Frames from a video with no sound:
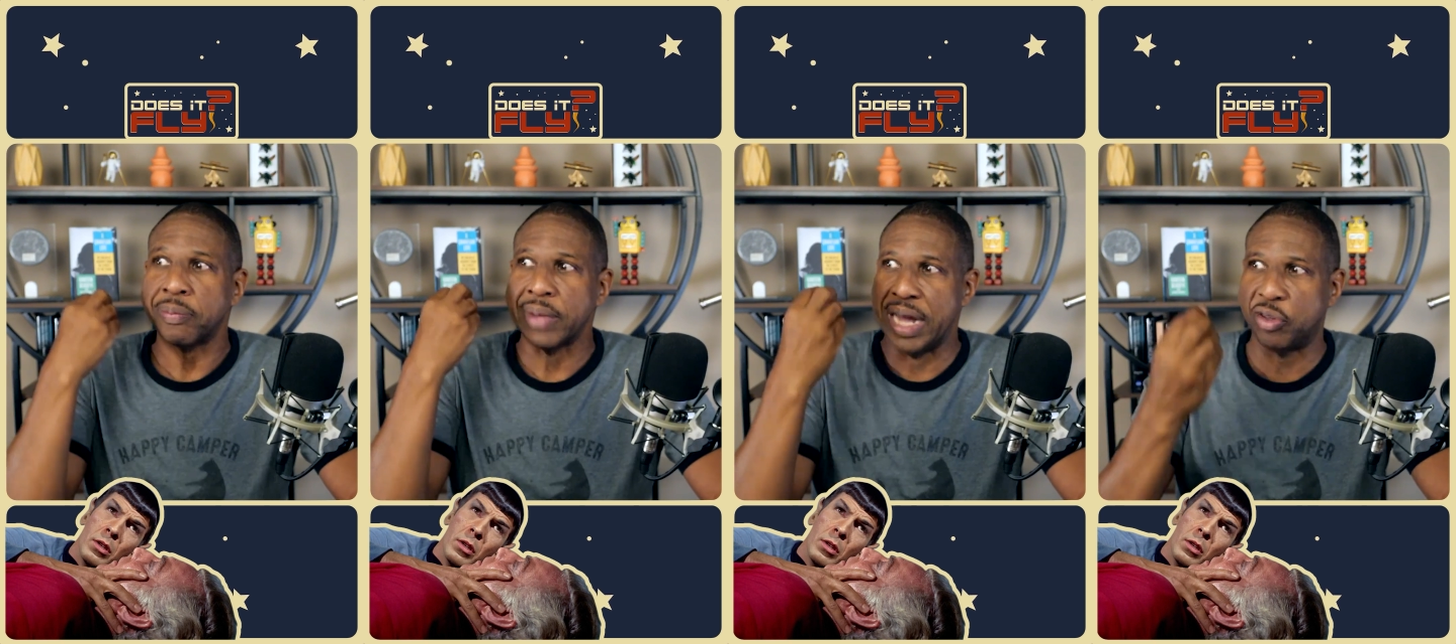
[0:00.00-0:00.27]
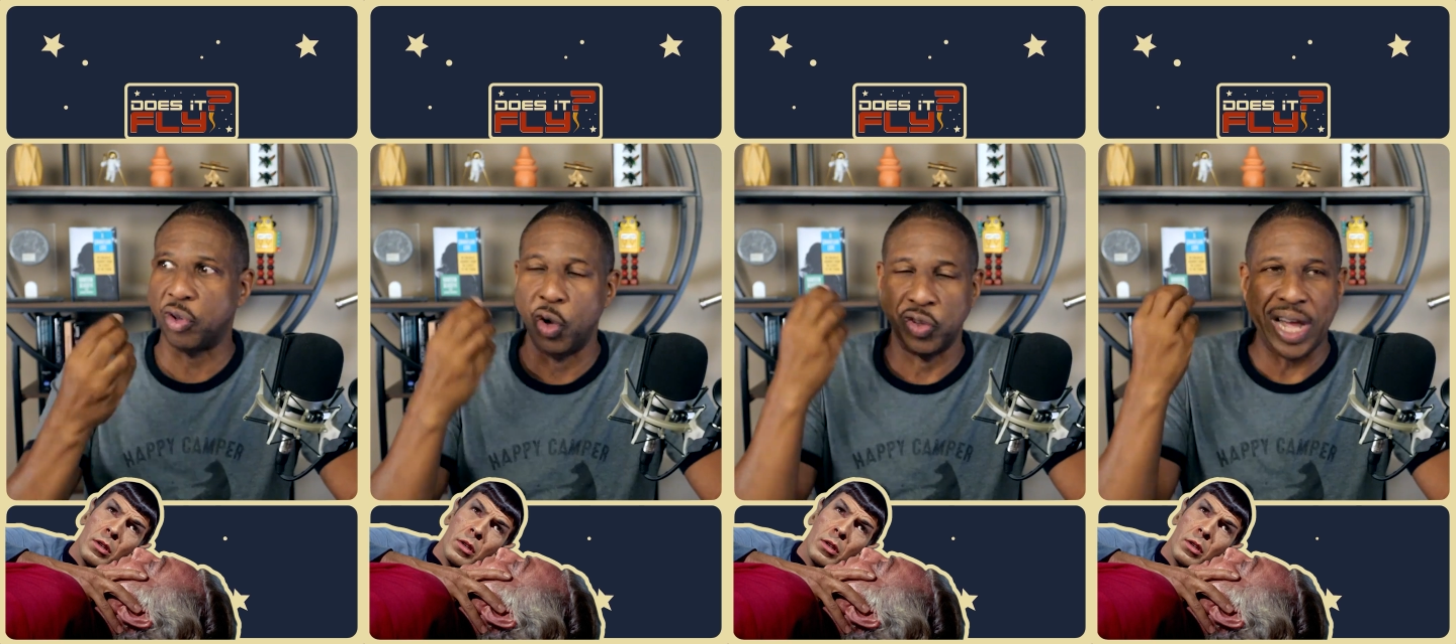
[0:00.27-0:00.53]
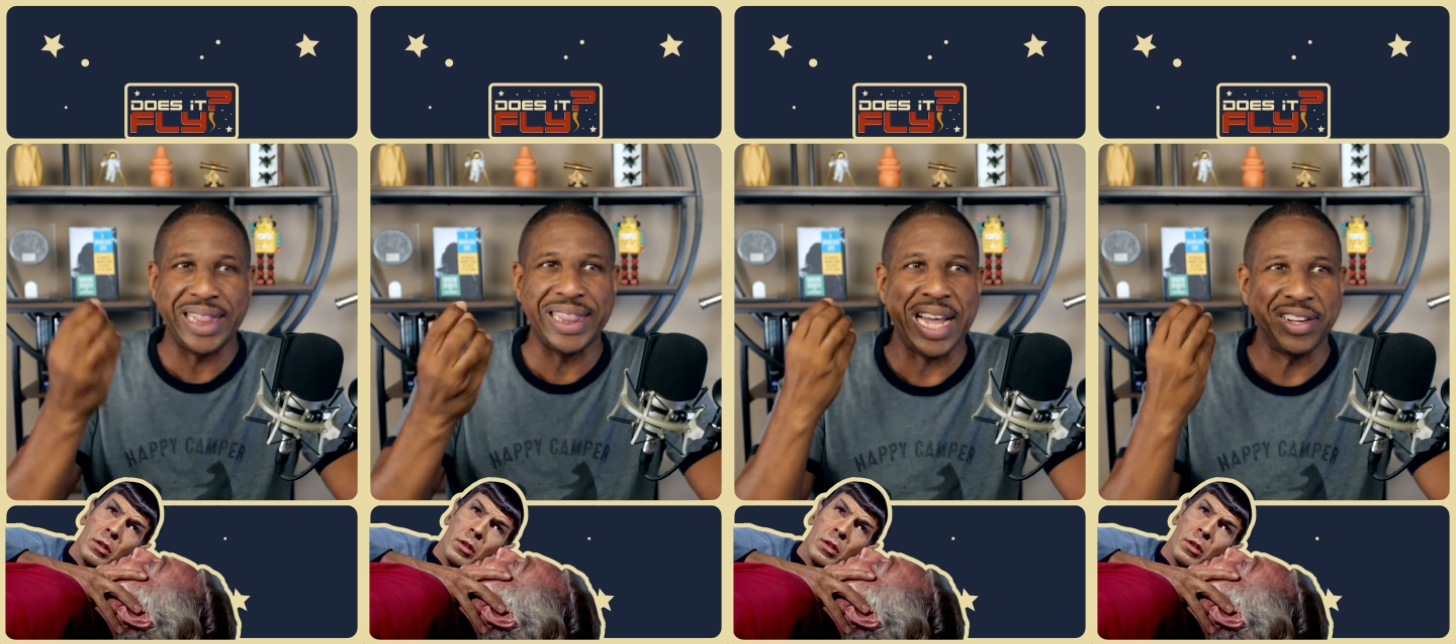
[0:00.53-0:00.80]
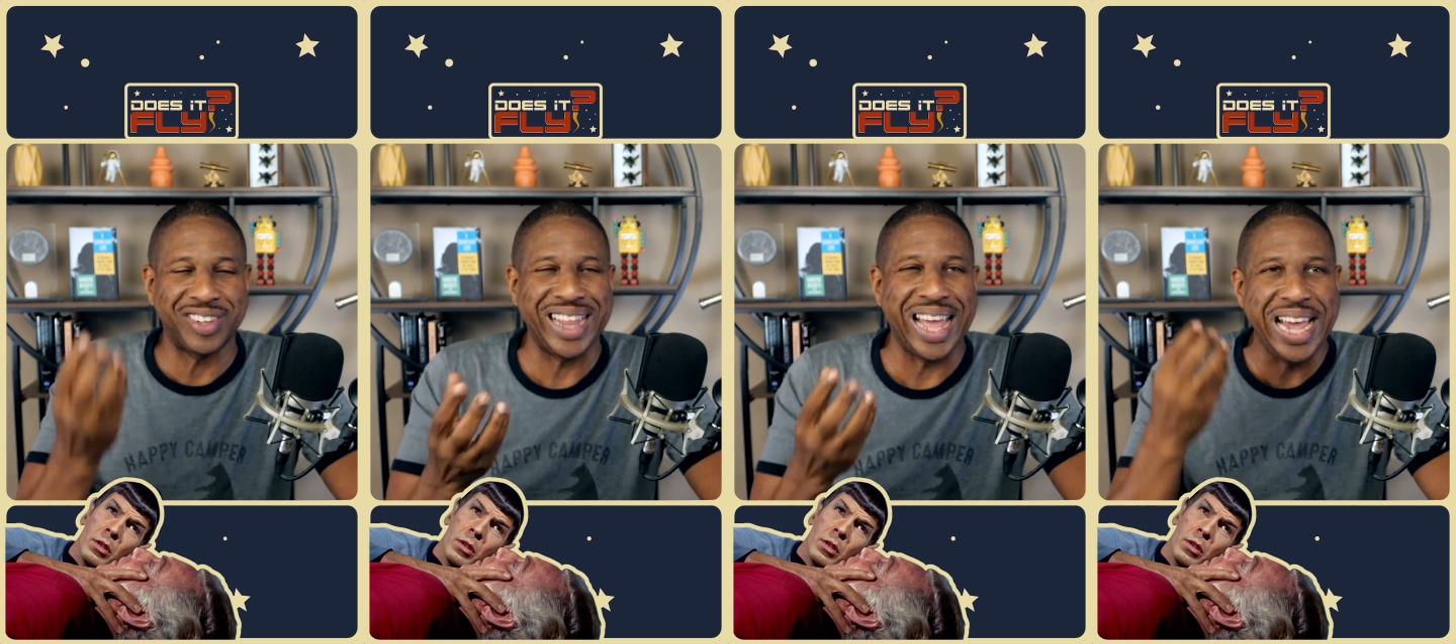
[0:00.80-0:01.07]
And so it's at
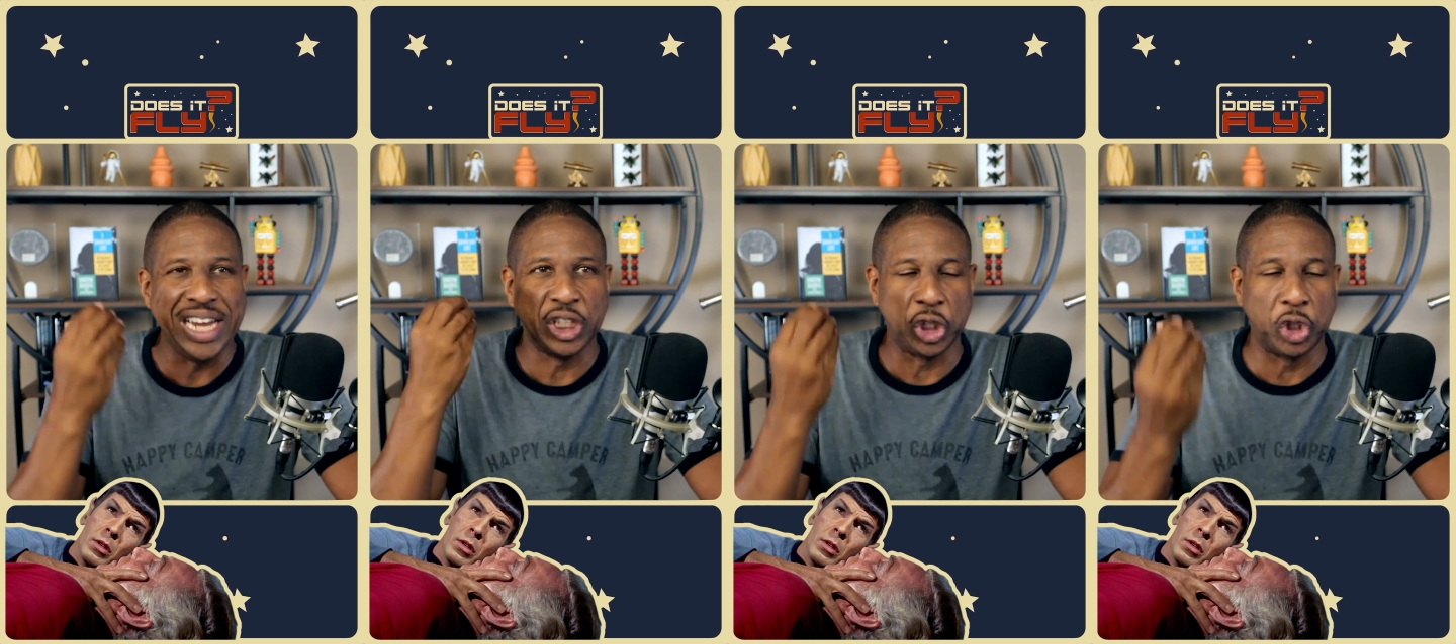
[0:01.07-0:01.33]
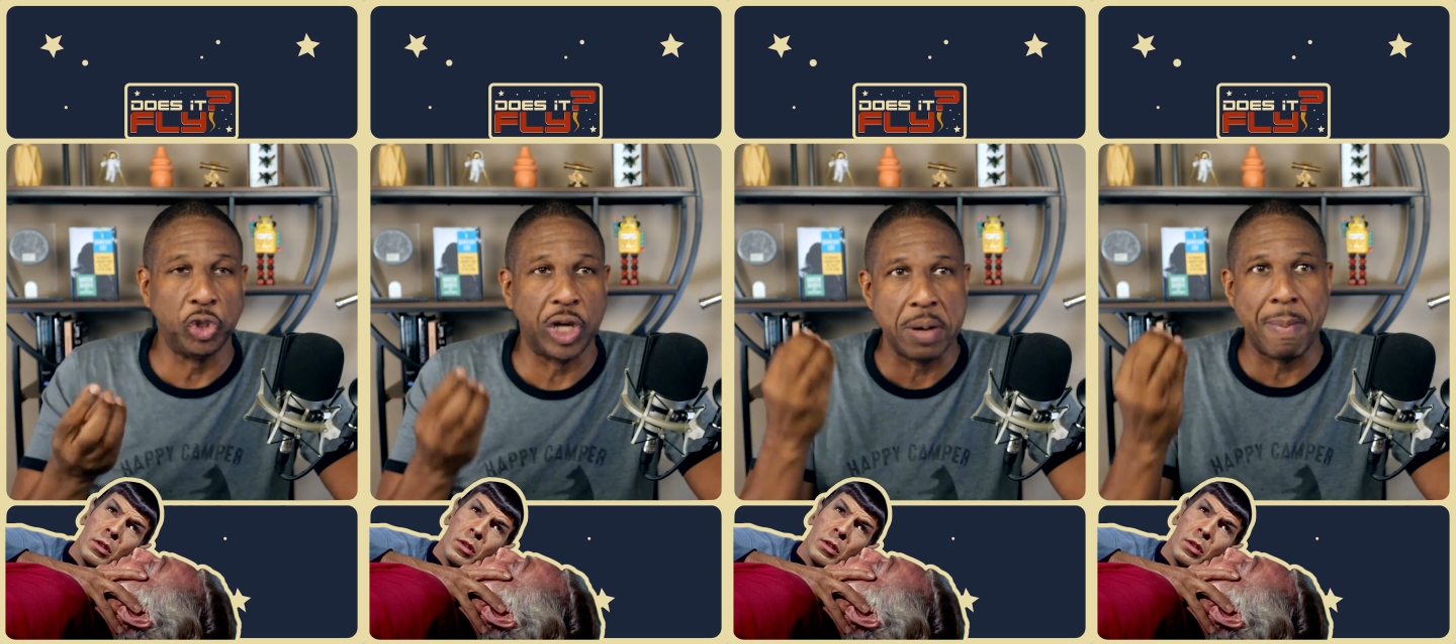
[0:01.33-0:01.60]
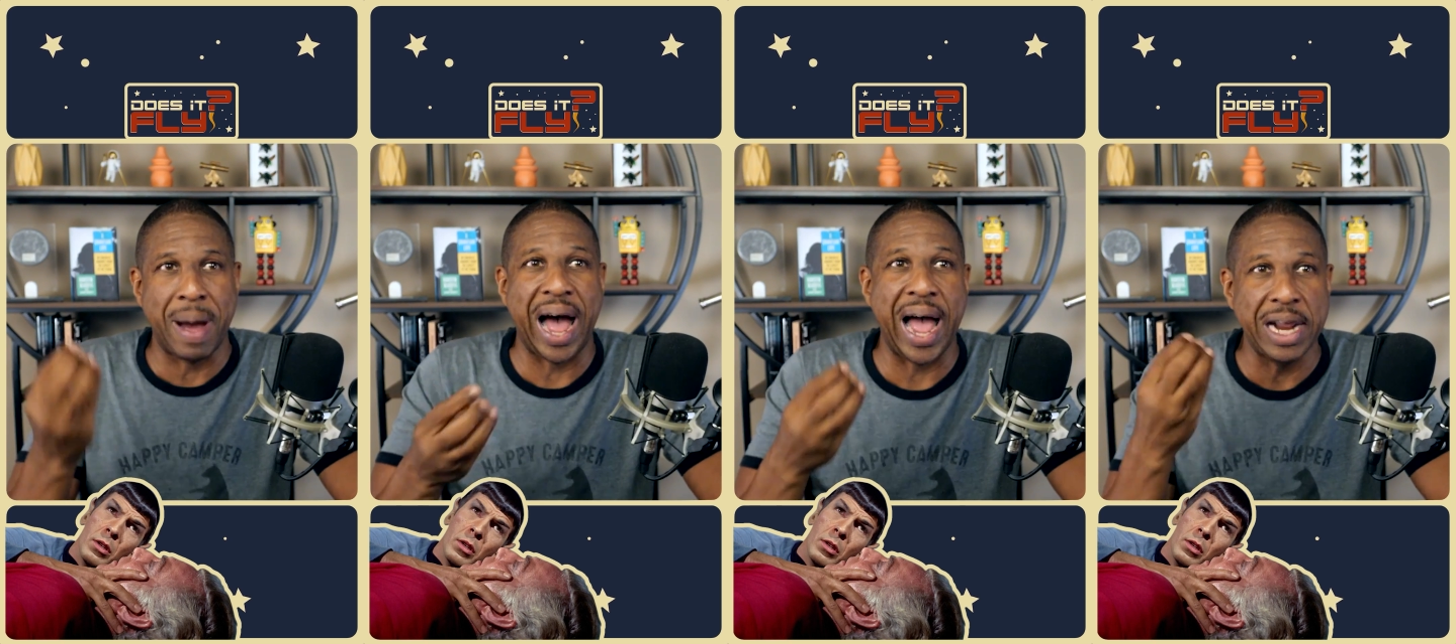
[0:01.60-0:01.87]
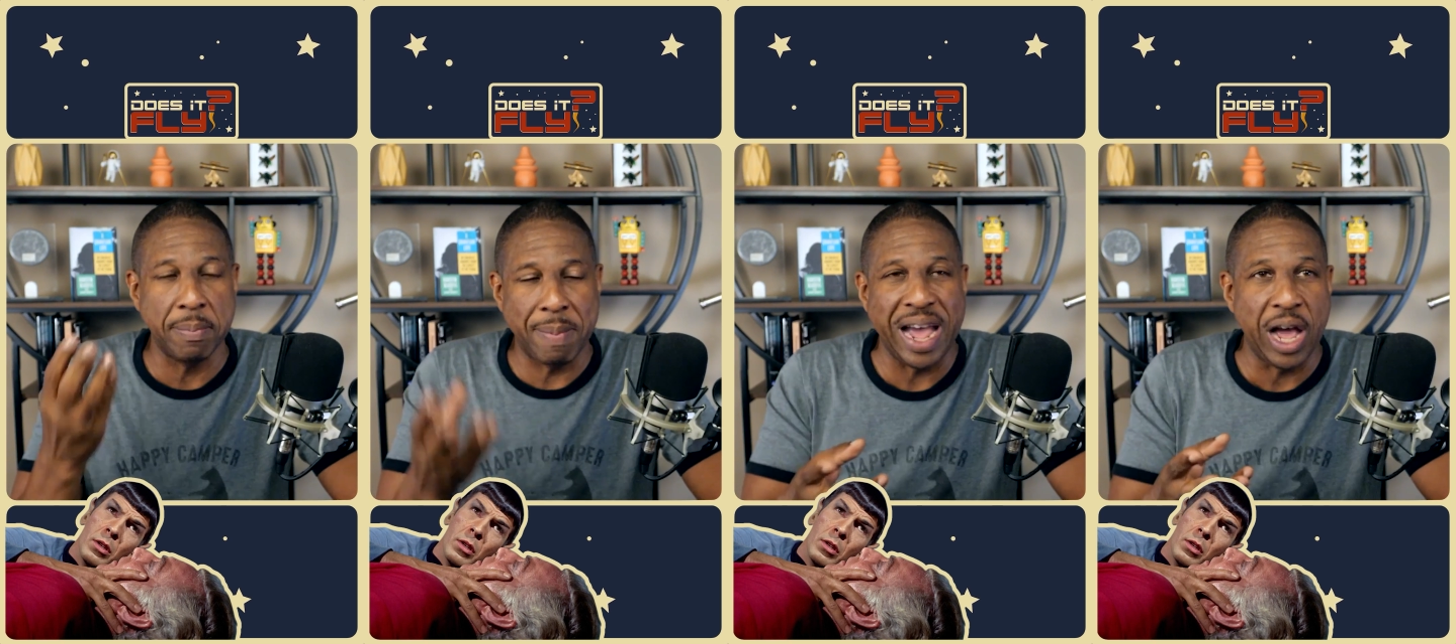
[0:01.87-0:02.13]
that stage that you can
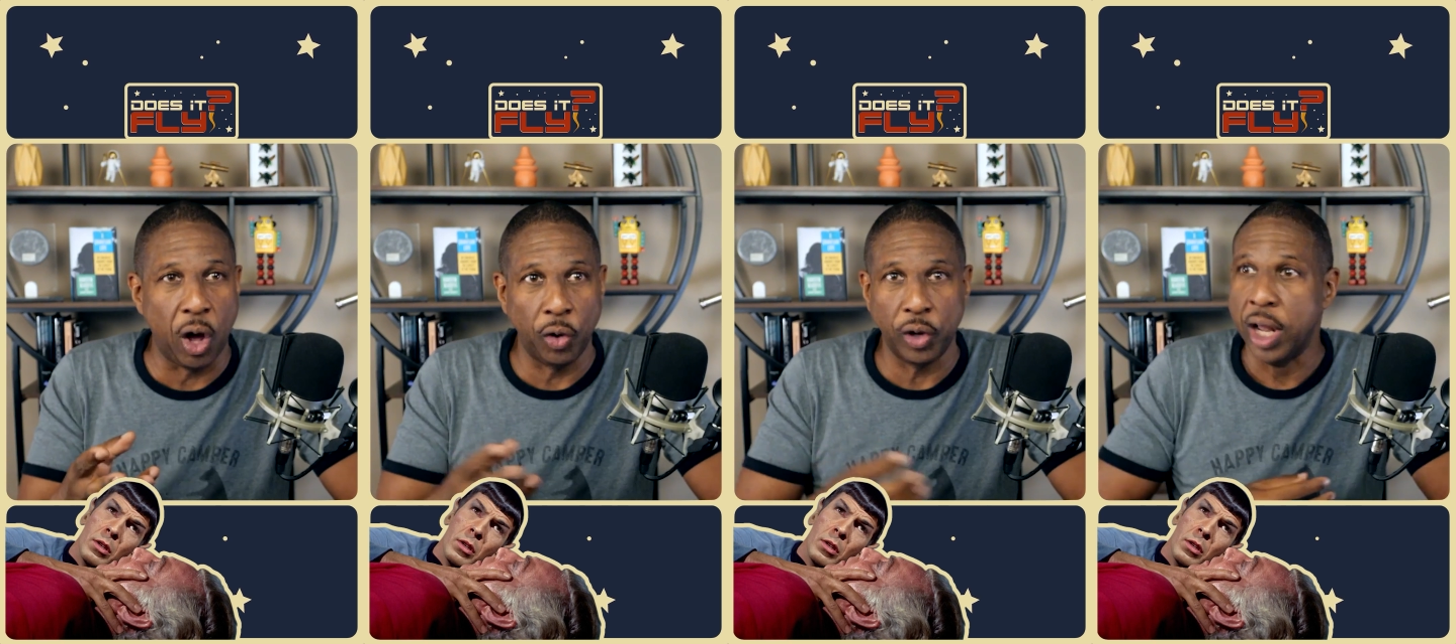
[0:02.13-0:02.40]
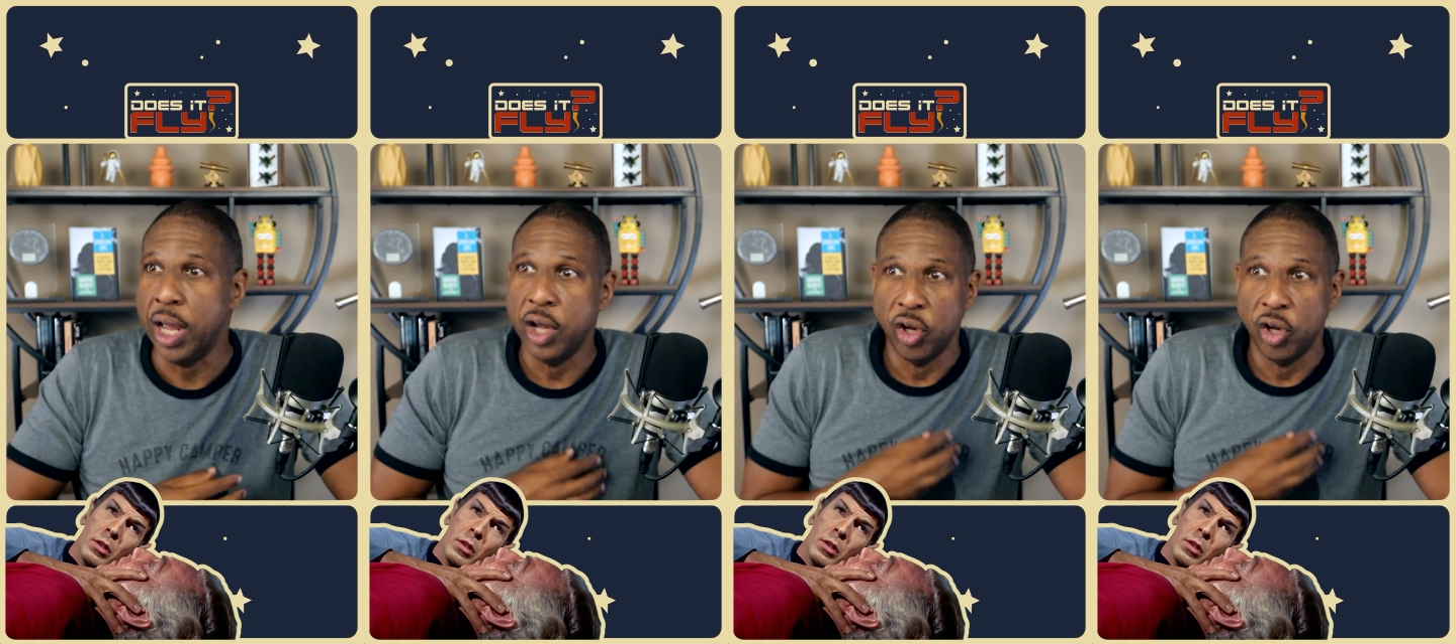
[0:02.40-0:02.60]
mind meld.